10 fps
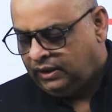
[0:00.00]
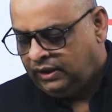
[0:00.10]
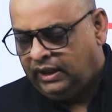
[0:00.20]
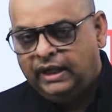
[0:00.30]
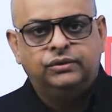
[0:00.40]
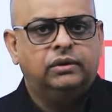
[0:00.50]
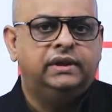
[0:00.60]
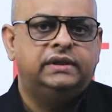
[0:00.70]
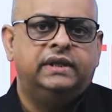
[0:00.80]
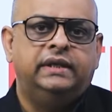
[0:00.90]
And to
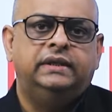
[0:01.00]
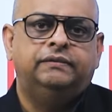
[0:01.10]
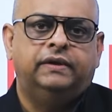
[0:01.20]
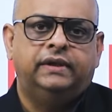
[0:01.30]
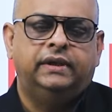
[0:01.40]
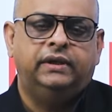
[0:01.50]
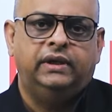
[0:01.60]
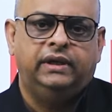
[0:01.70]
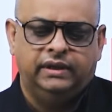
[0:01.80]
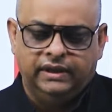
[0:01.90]
understand it further,
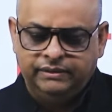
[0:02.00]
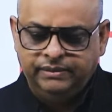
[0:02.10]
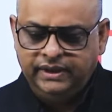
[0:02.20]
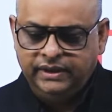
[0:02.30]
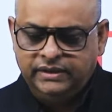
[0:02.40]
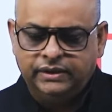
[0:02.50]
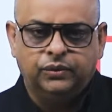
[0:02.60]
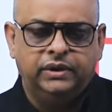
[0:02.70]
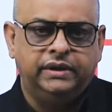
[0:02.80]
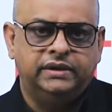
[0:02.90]
let me take
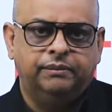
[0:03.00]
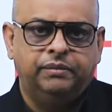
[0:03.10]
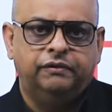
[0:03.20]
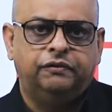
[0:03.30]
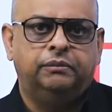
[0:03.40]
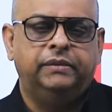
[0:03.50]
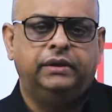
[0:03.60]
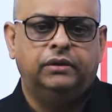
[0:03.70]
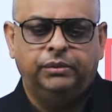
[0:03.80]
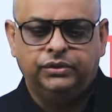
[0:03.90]
one example from the
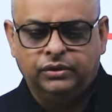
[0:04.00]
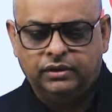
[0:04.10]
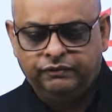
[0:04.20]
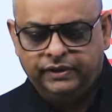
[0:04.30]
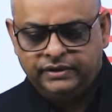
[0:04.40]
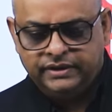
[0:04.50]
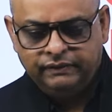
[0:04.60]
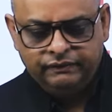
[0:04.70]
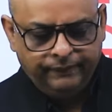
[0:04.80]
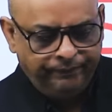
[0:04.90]
economic geography itself.
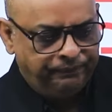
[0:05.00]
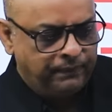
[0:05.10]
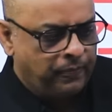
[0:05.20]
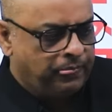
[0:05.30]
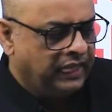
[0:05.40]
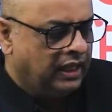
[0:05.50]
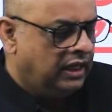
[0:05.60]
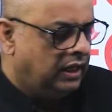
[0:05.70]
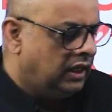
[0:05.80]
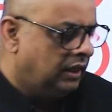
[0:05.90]

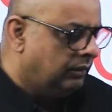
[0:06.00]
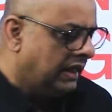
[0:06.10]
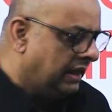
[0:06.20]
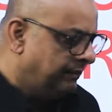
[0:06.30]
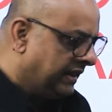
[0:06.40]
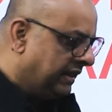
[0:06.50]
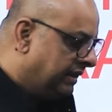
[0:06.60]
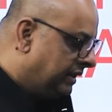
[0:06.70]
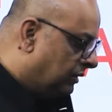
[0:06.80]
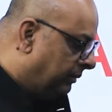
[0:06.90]
Why I am taking the
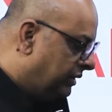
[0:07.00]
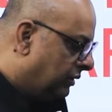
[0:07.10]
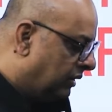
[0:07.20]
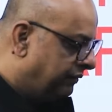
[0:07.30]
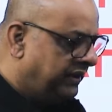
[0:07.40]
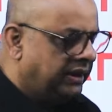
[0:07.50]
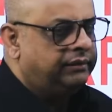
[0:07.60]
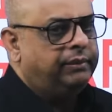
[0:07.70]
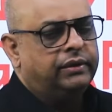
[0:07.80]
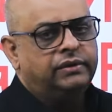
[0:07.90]
economic geography? That
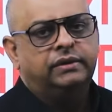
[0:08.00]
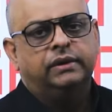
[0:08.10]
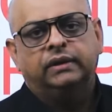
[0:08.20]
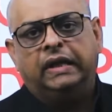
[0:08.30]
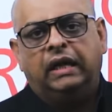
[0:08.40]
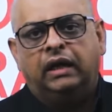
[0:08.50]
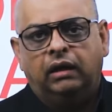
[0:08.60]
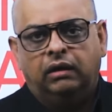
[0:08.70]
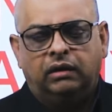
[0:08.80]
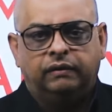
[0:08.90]
because there are a
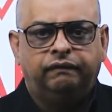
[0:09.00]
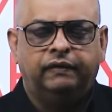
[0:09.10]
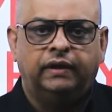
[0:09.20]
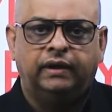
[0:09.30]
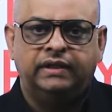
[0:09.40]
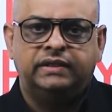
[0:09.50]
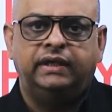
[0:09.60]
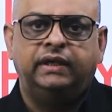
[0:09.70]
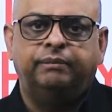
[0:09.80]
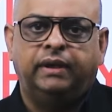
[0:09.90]
lot of
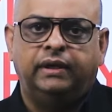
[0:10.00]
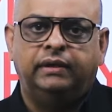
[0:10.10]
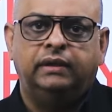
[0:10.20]
static part,